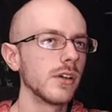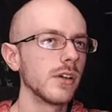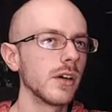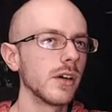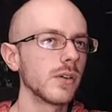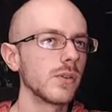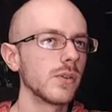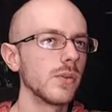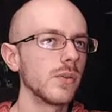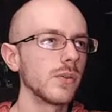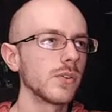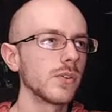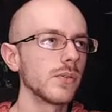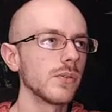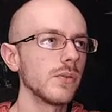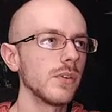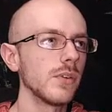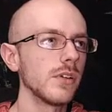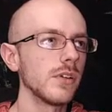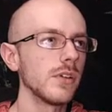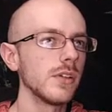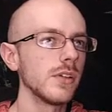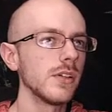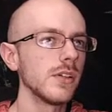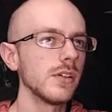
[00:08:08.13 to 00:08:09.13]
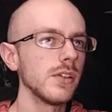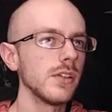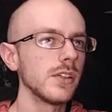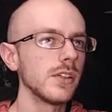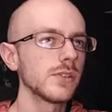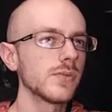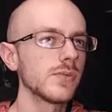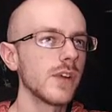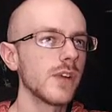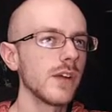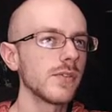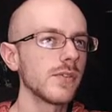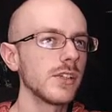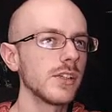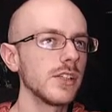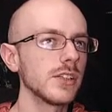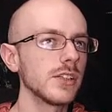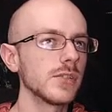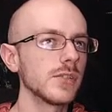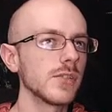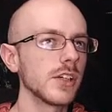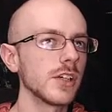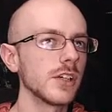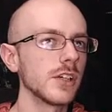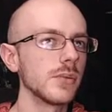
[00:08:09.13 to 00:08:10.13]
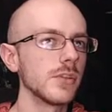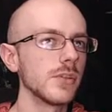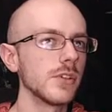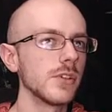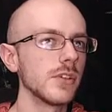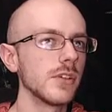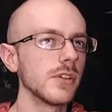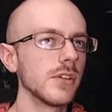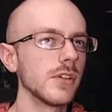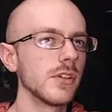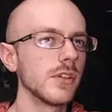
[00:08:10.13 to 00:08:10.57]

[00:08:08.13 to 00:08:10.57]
I'm cool with it. Well, he only has five keys available.